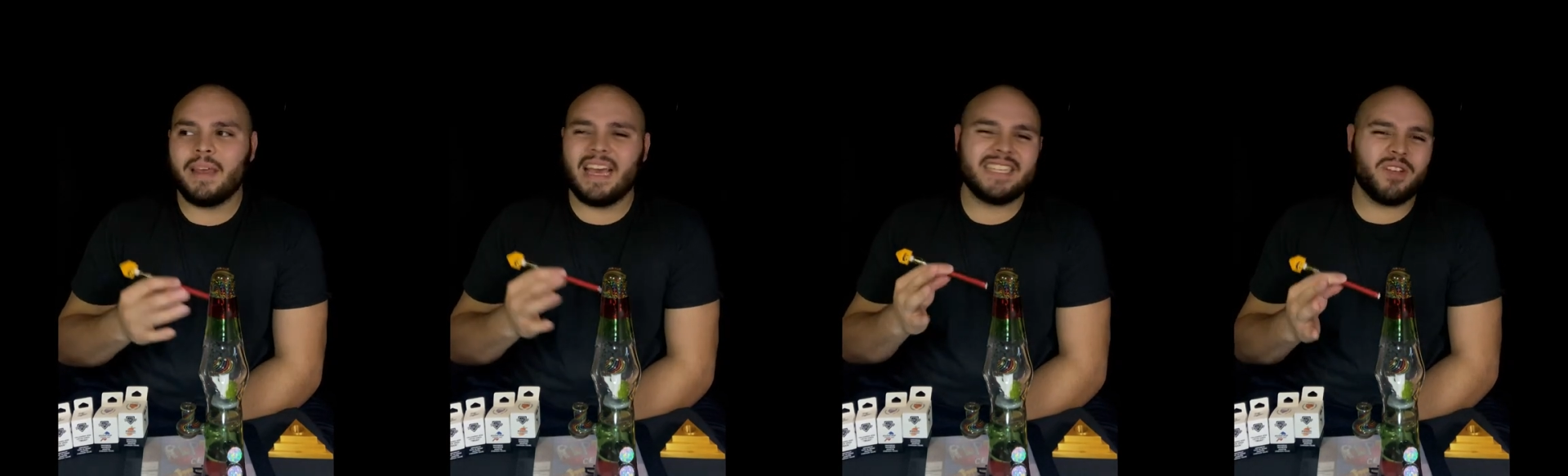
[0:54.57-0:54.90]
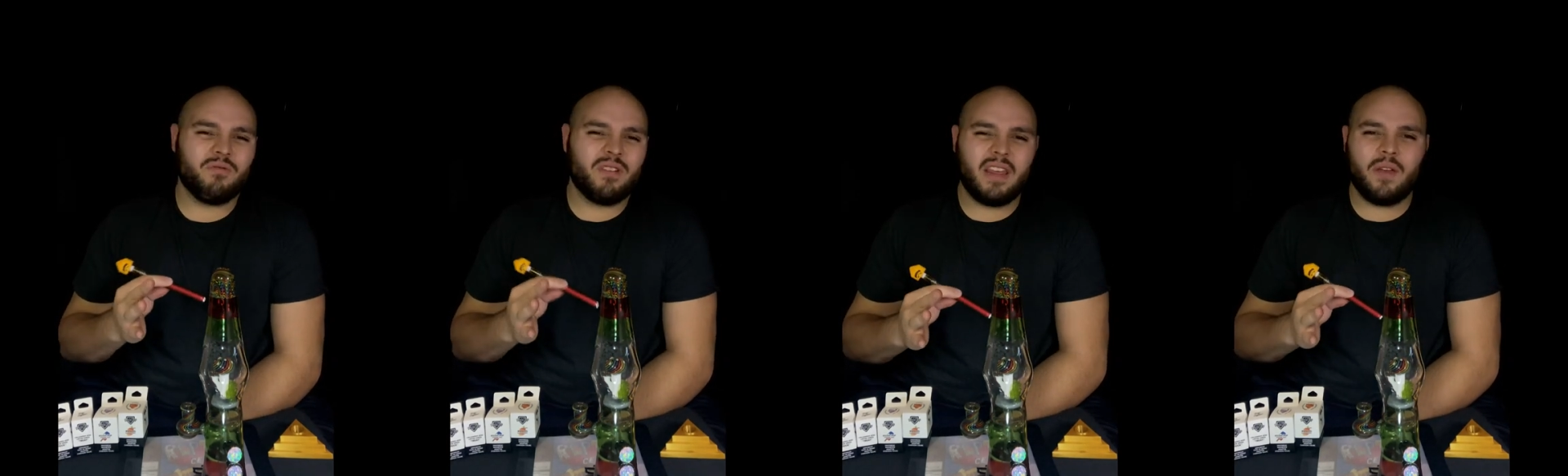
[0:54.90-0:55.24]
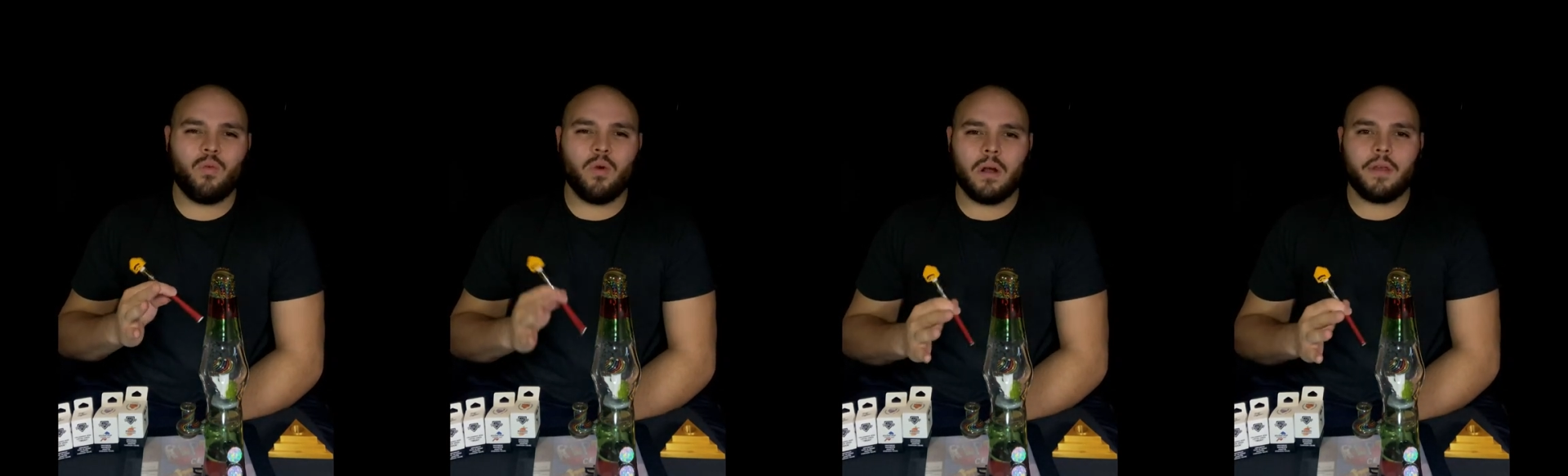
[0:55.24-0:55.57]
is it really
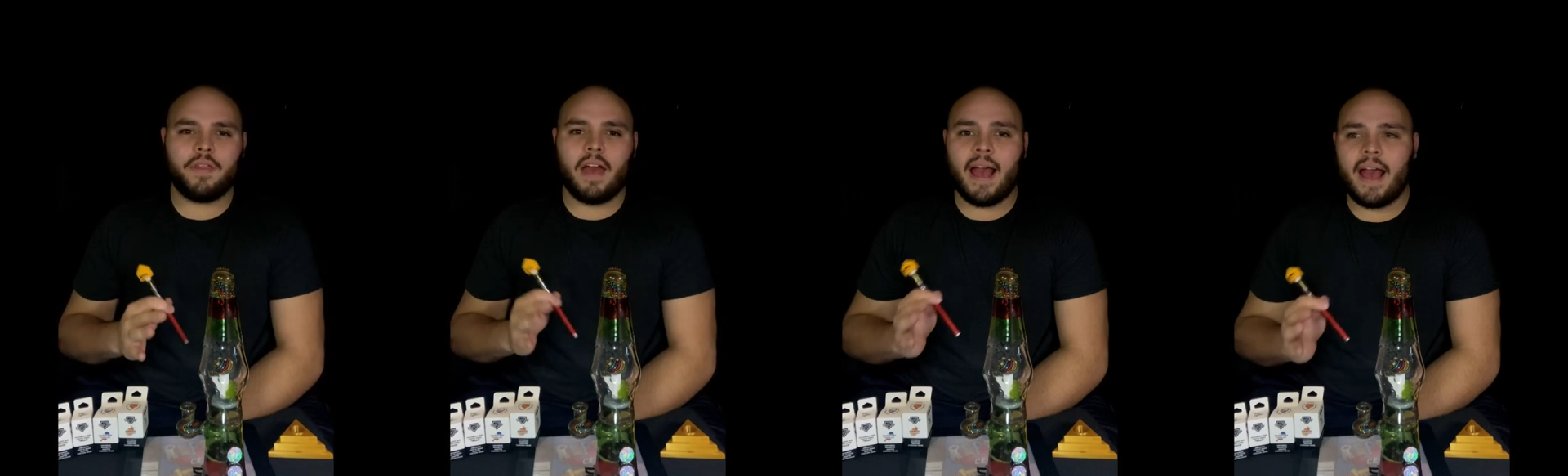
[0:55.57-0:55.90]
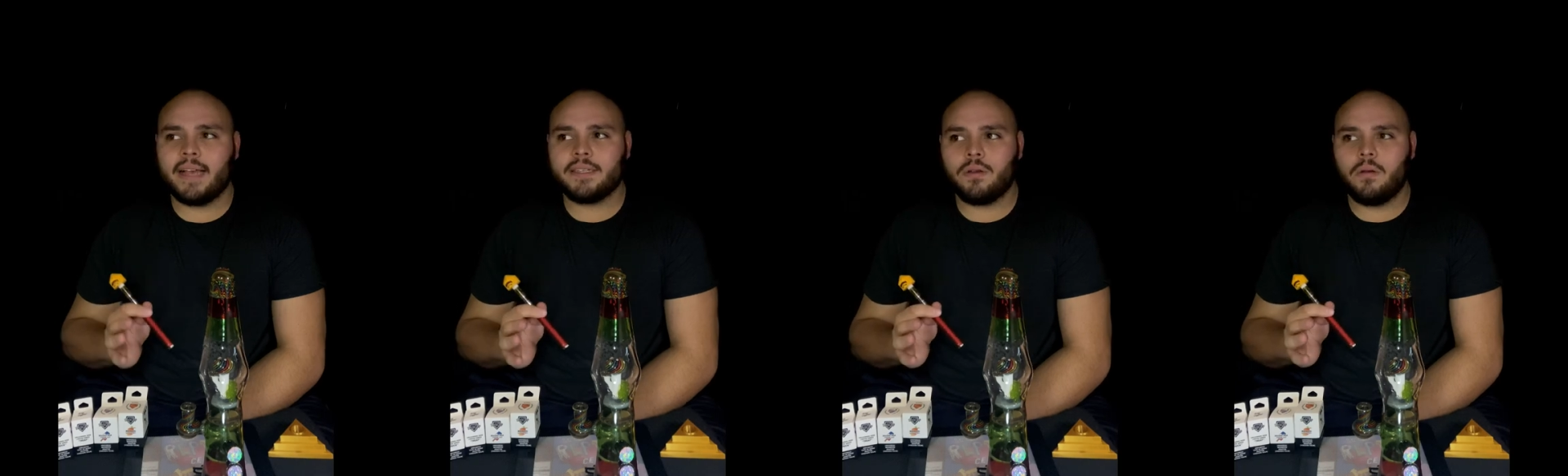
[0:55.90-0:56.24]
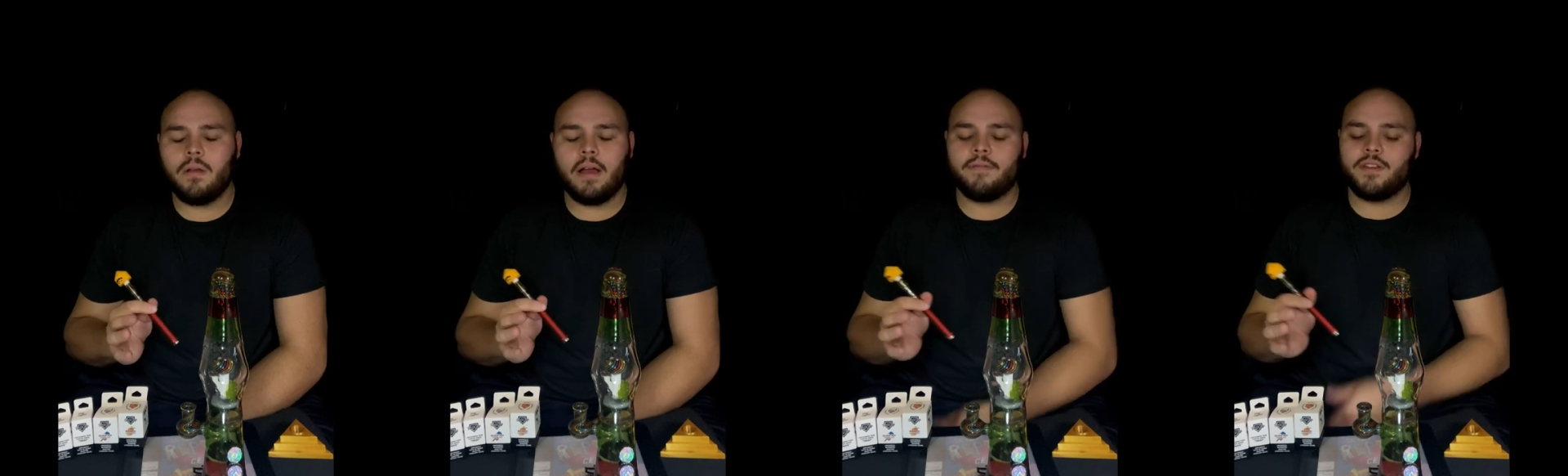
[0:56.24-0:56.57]
worth the
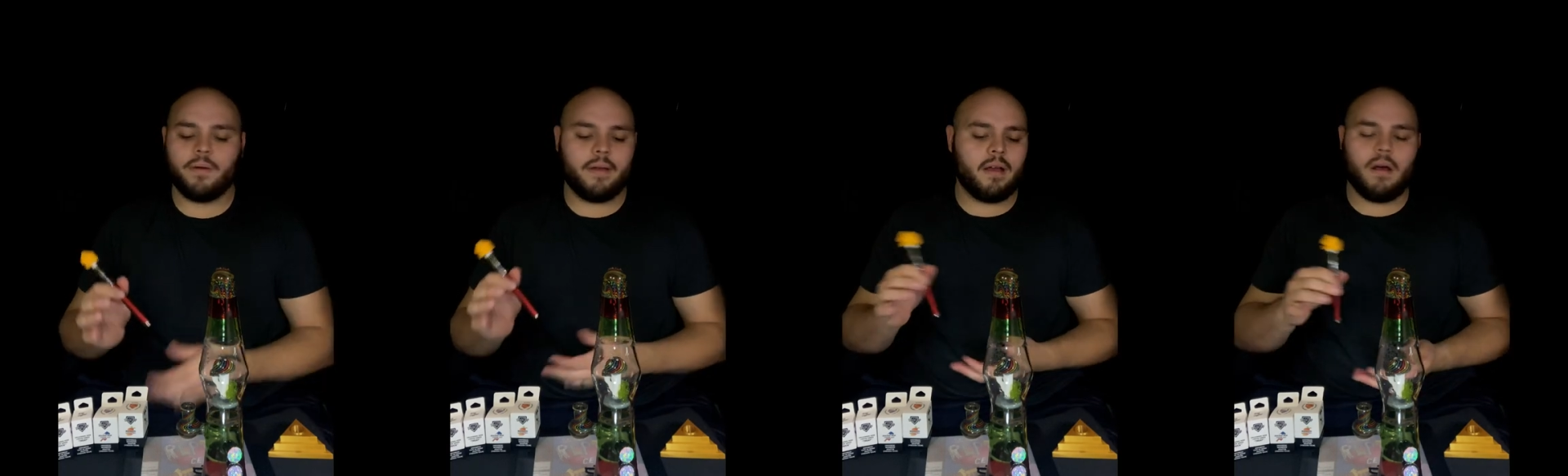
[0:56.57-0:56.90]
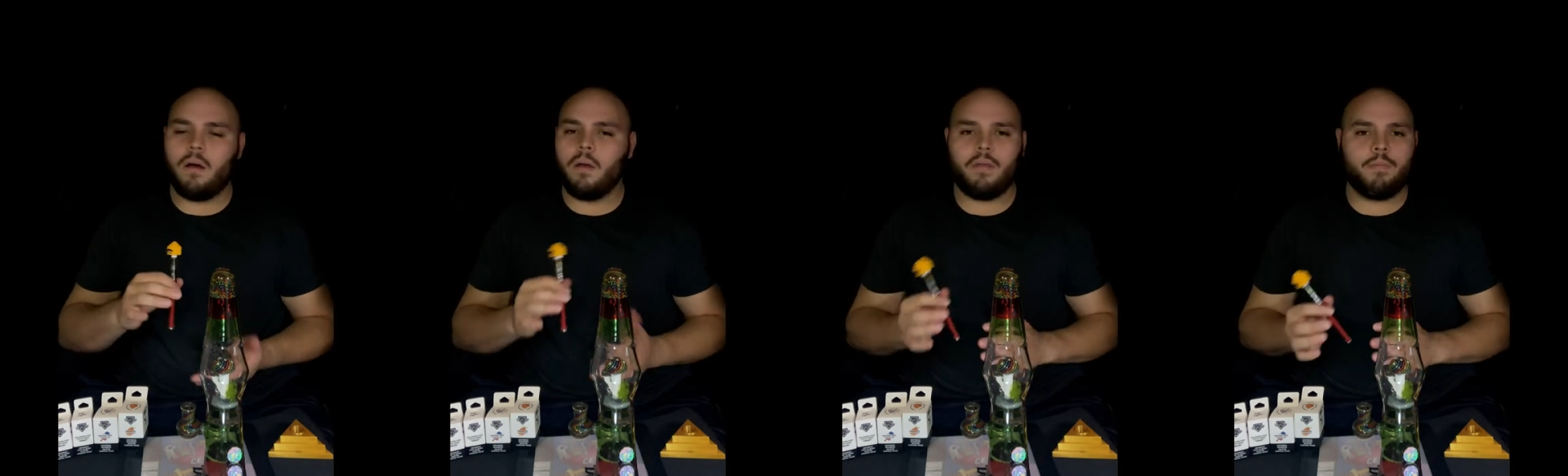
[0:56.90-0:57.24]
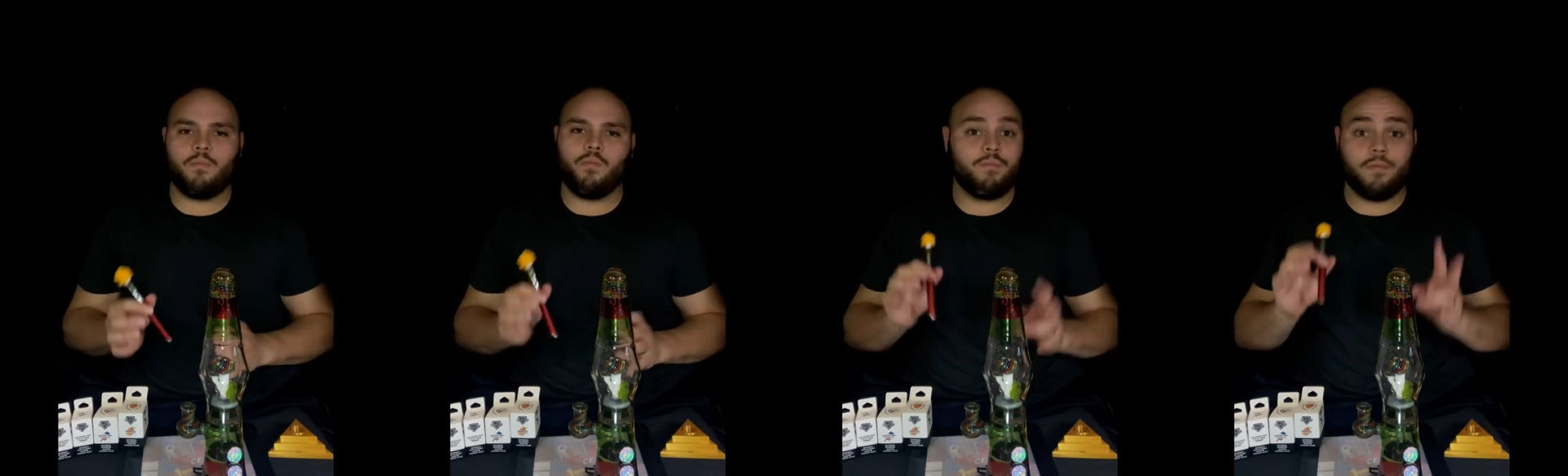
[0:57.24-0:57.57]
hassle of doing all
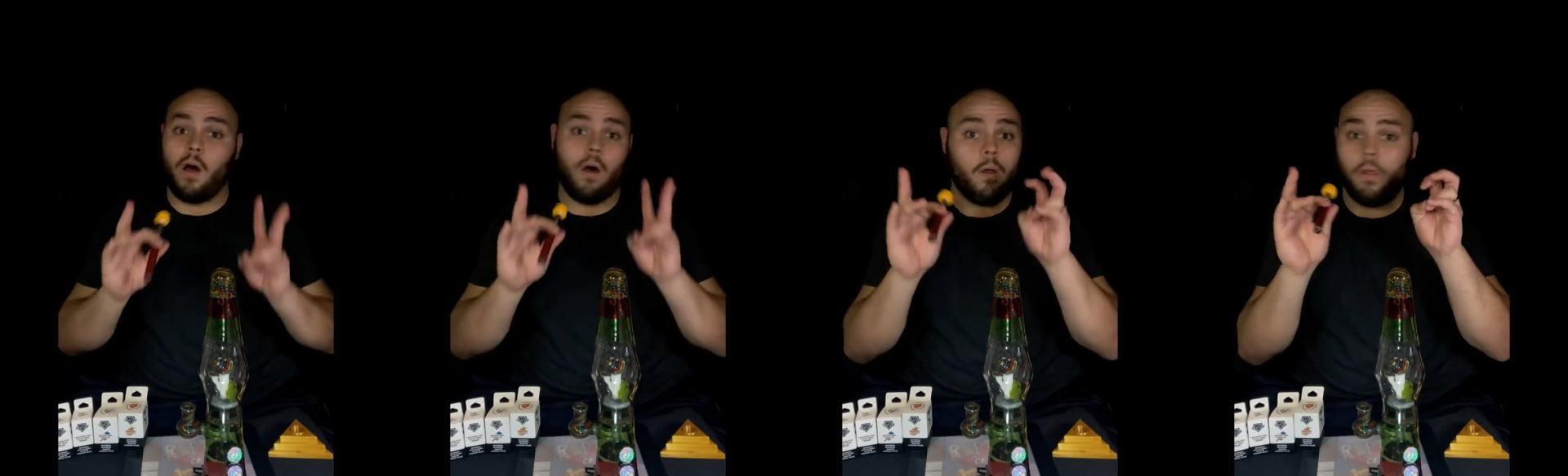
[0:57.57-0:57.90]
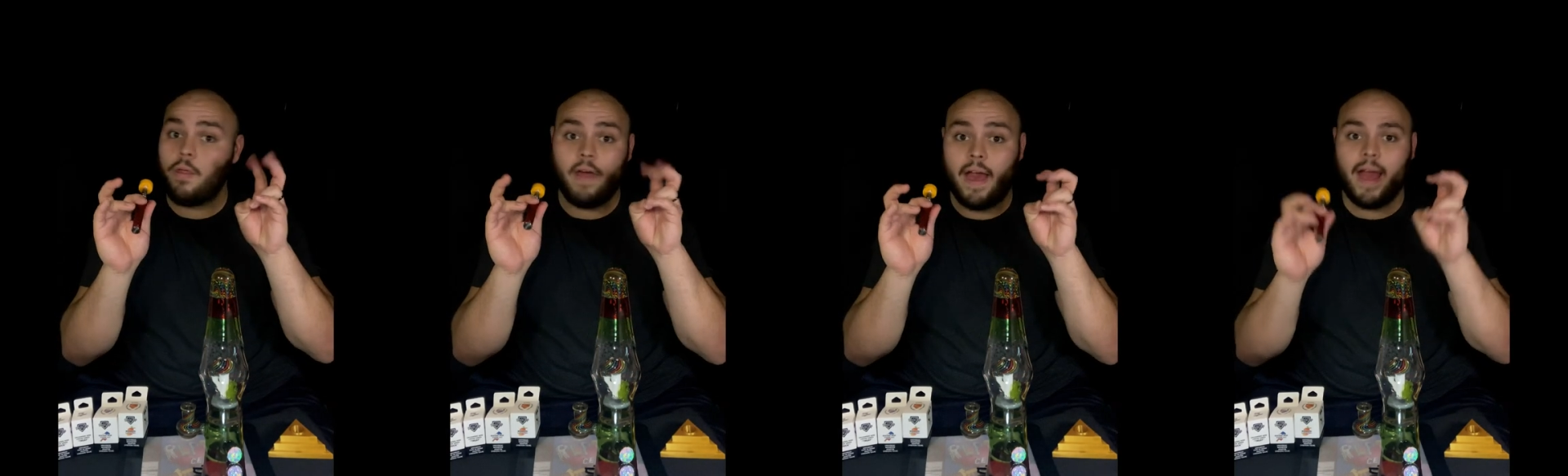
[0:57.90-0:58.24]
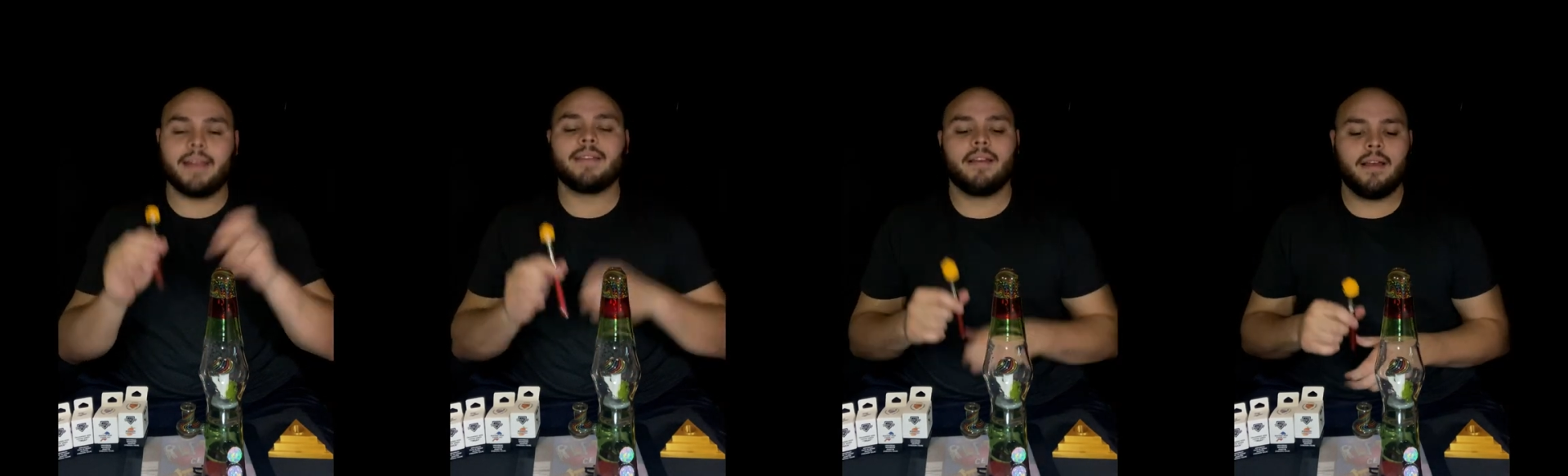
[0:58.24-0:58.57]
all
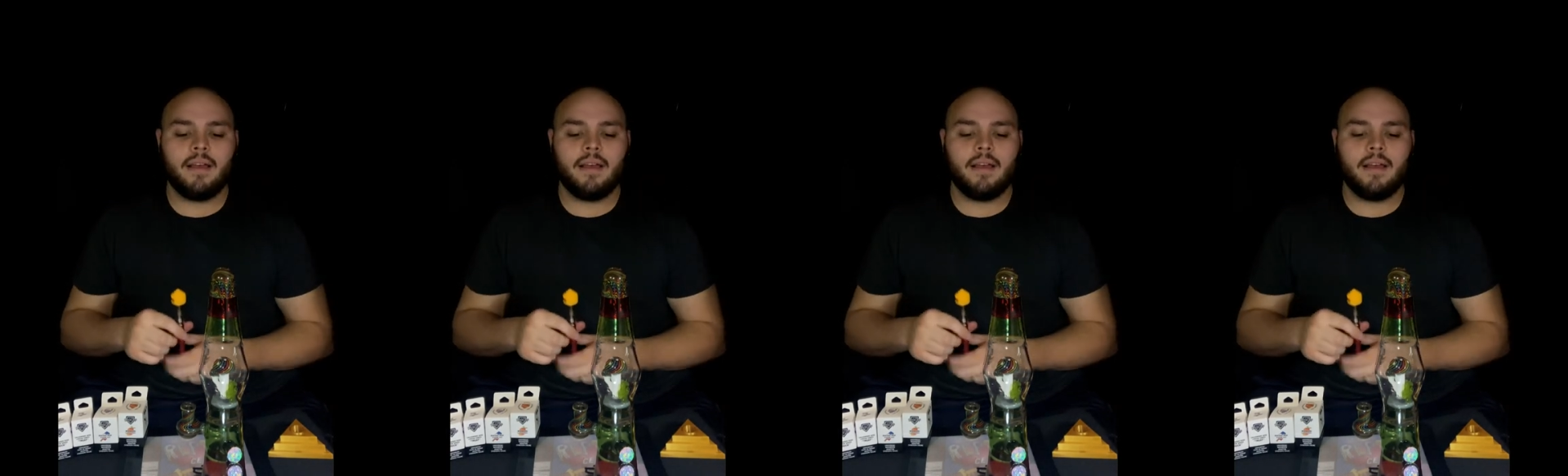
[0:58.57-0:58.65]
that?